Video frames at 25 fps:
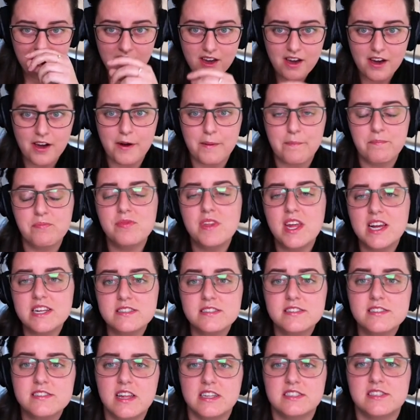
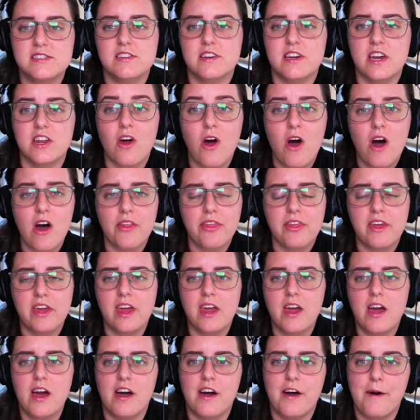Next, let's look at
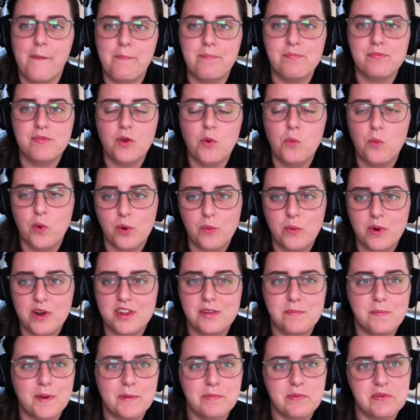Authy. We're one of
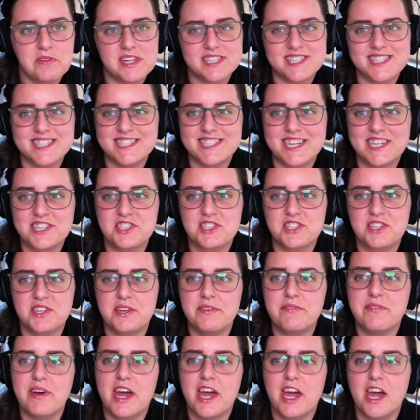the people that's
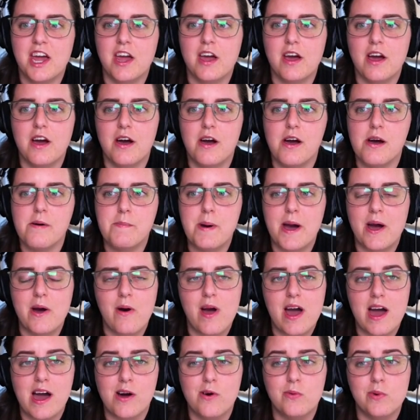intentionally vague
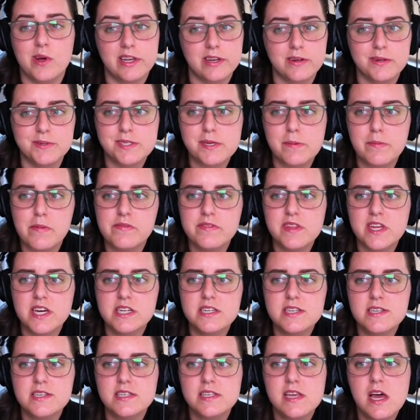about how we do some of
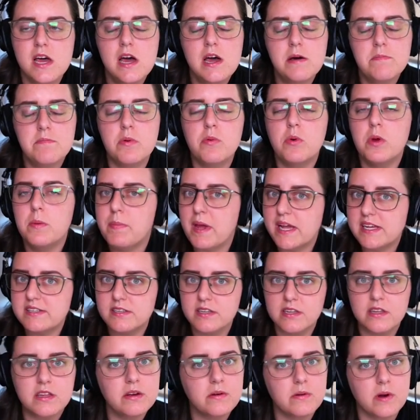this, but we
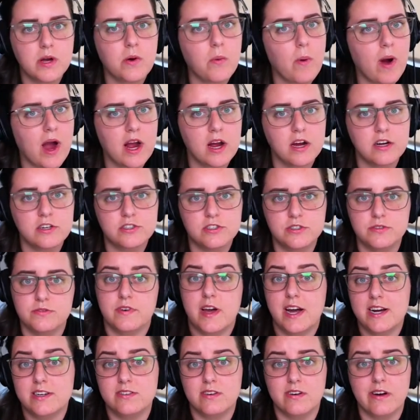basically require
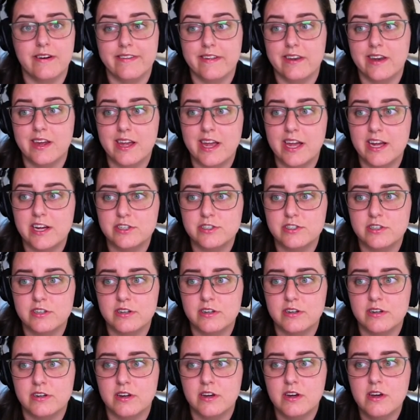two-factor
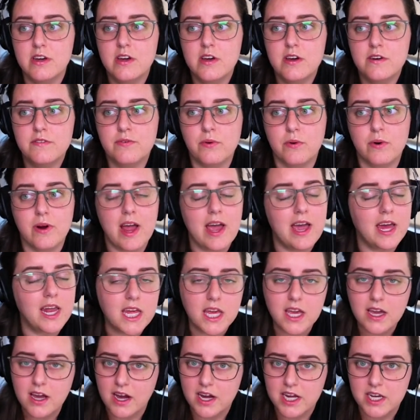authentication for
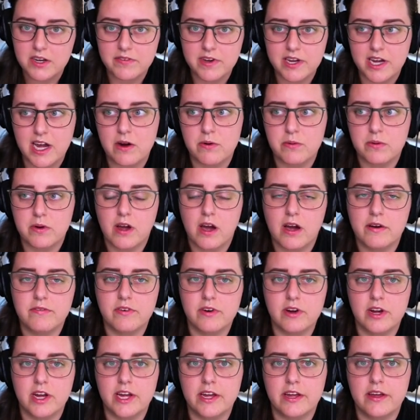any kind of account
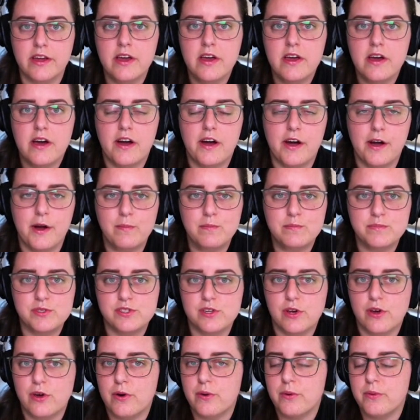recovery.
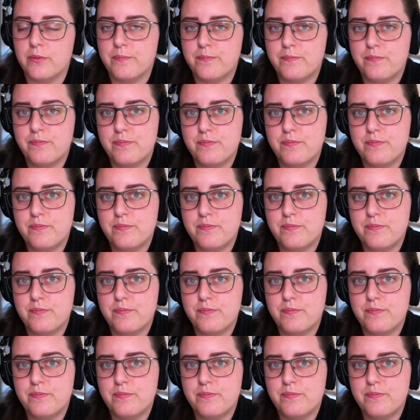So